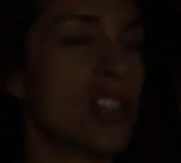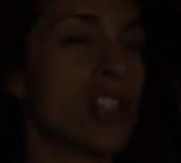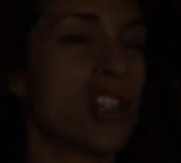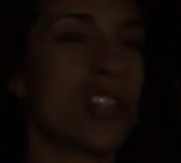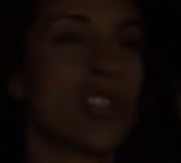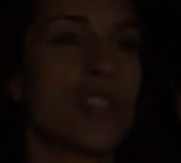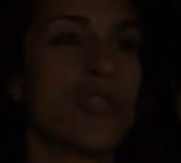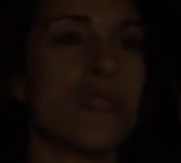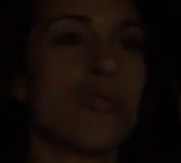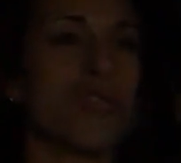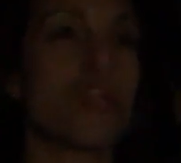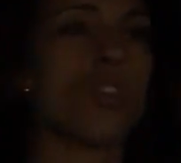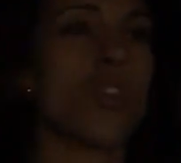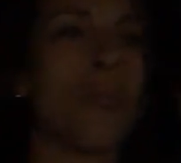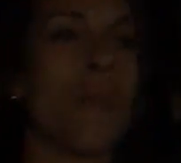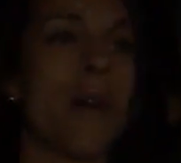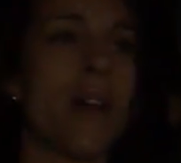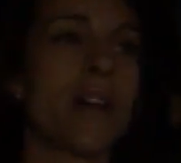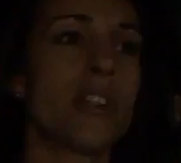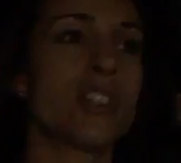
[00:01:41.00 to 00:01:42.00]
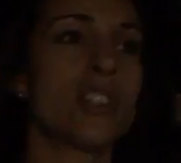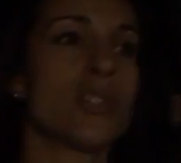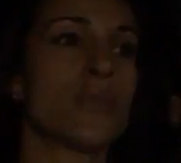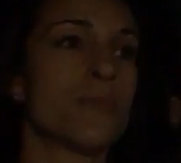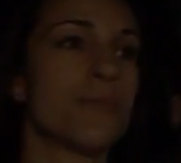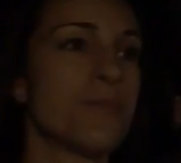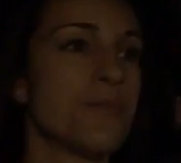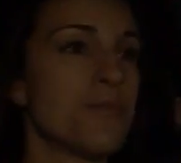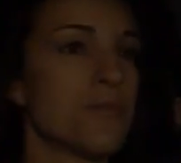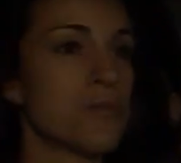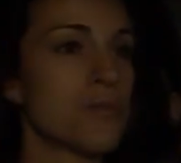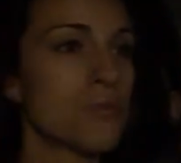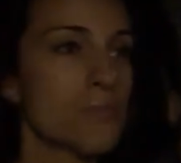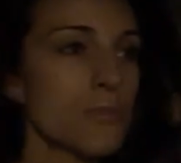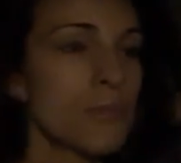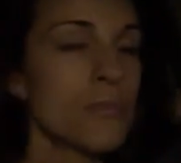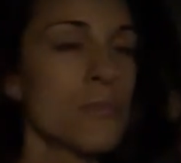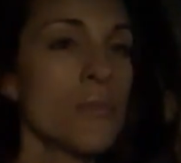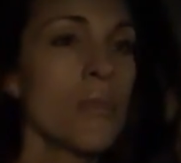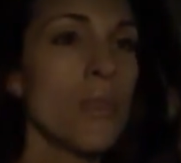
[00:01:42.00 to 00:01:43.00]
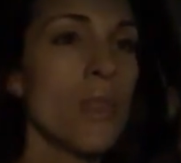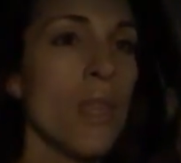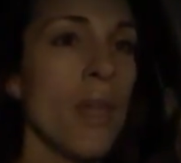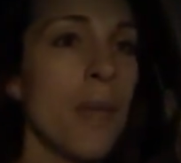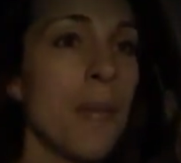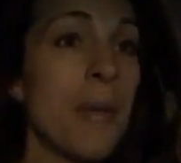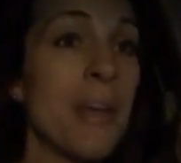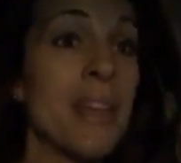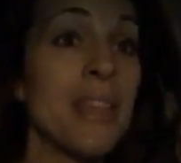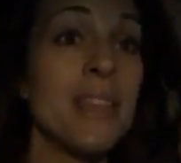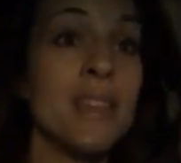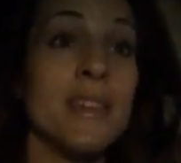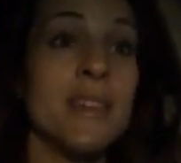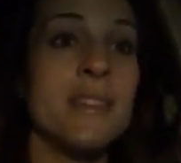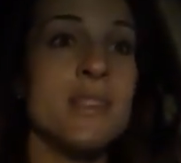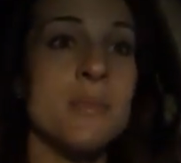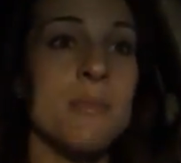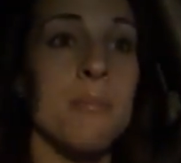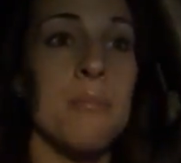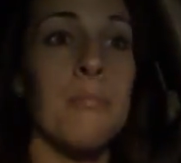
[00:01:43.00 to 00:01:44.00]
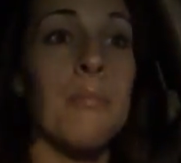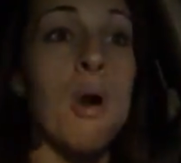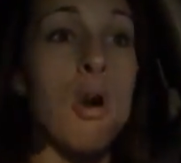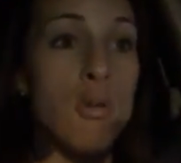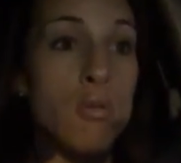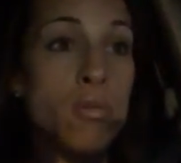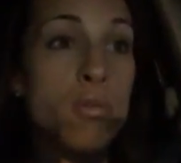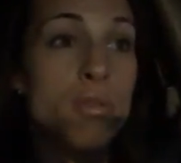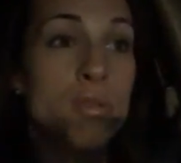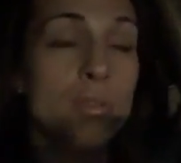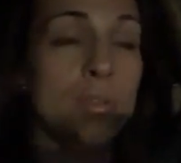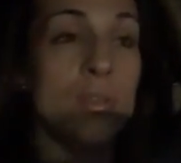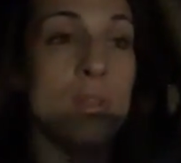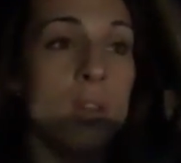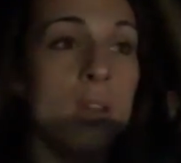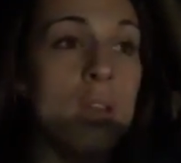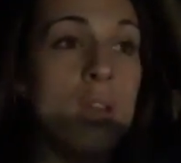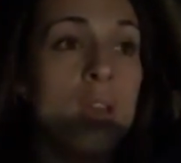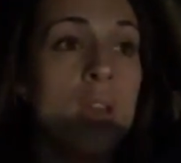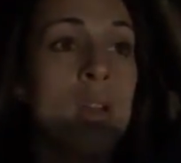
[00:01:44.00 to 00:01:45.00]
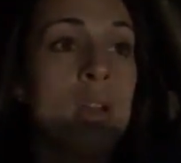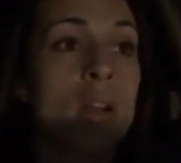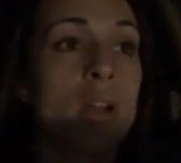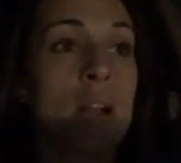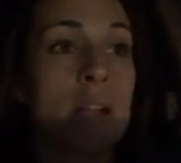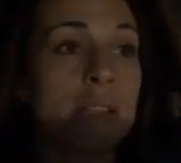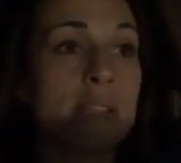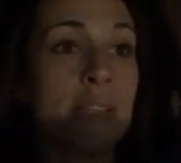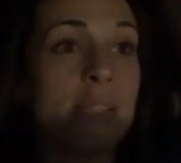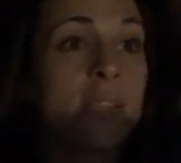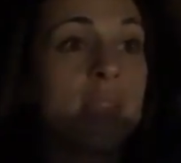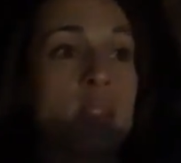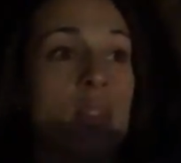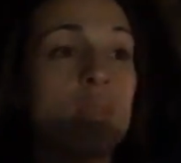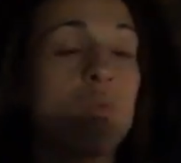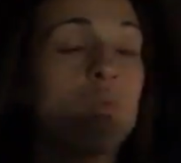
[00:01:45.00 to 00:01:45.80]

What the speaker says: just do so much. And my kids both got sick.